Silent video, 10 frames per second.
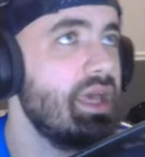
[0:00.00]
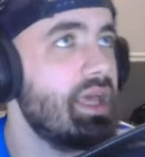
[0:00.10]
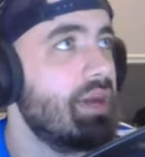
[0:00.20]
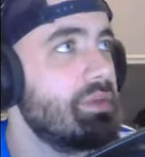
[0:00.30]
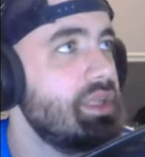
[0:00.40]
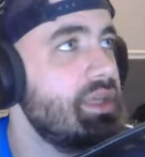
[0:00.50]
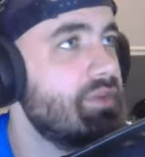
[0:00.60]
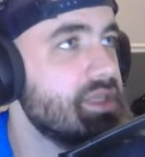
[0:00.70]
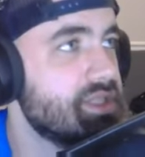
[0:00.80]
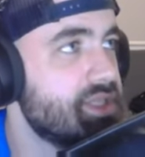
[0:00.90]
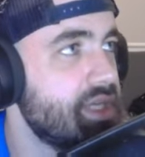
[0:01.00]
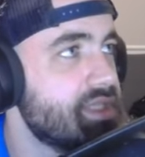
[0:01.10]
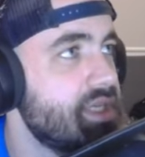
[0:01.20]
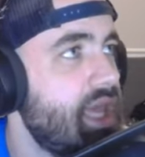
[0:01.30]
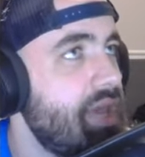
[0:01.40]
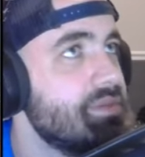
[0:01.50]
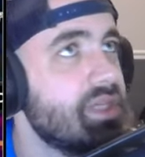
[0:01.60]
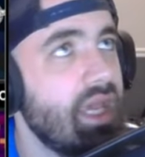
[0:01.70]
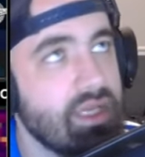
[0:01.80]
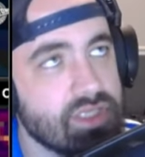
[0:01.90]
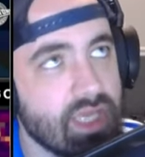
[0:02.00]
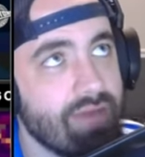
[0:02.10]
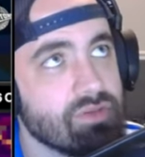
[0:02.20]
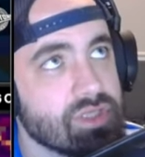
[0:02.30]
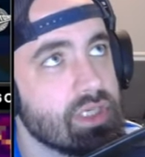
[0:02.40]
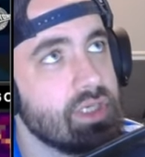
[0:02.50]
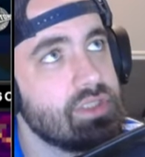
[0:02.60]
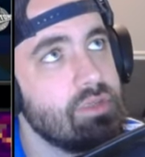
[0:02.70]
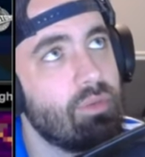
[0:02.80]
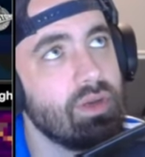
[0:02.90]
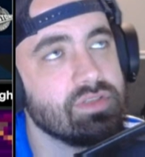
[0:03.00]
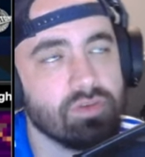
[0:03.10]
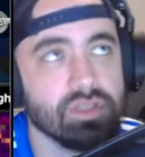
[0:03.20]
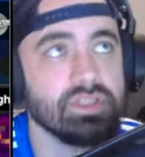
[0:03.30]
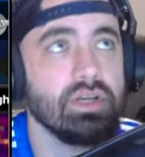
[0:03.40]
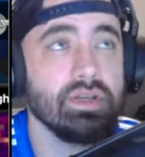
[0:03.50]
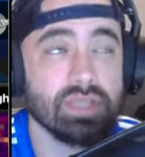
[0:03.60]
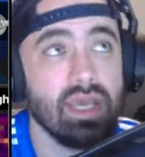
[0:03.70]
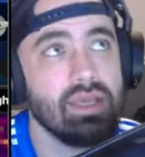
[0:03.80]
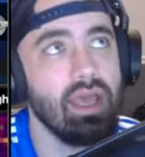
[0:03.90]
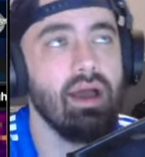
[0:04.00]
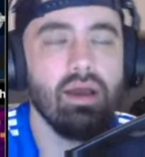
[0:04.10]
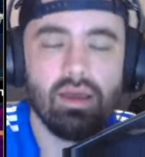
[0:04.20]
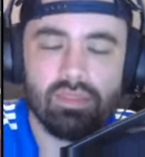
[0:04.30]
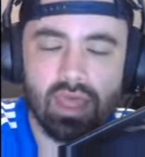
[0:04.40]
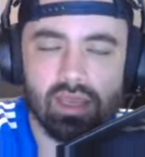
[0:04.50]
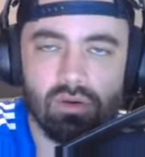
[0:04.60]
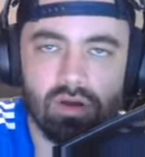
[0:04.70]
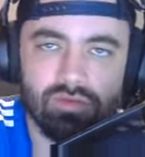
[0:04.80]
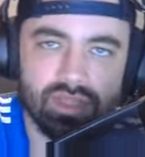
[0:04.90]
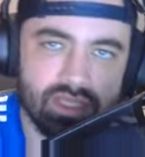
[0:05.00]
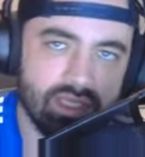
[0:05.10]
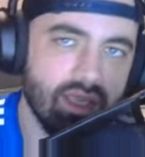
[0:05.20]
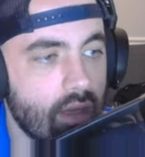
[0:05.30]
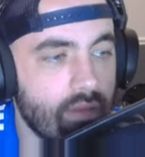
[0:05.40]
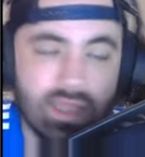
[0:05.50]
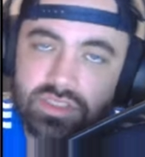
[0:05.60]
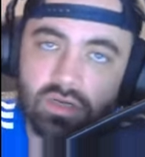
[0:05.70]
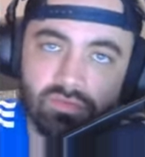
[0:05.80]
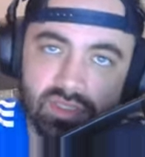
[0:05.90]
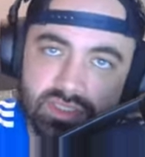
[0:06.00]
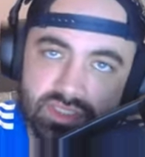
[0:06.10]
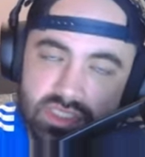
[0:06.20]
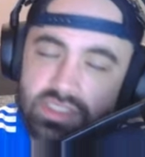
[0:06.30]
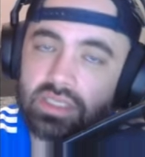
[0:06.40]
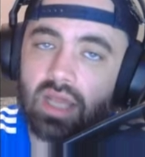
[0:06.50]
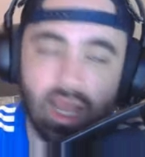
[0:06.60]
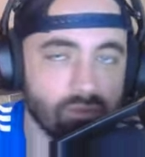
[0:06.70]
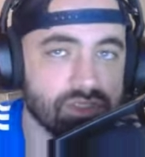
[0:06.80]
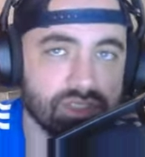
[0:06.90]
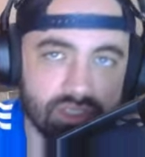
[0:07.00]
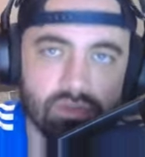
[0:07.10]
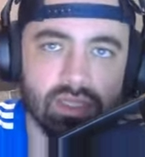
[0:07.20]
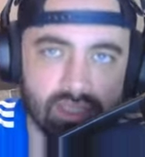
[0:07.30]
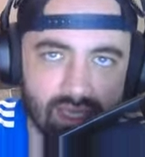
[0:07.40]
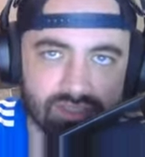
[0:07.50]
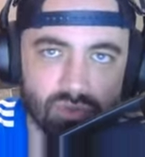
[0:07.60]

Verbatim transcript: in, I believe, 6 games. KG averages 32 points for the series. Yeah, they go over the Heat. That's all for this season. I will see you in the next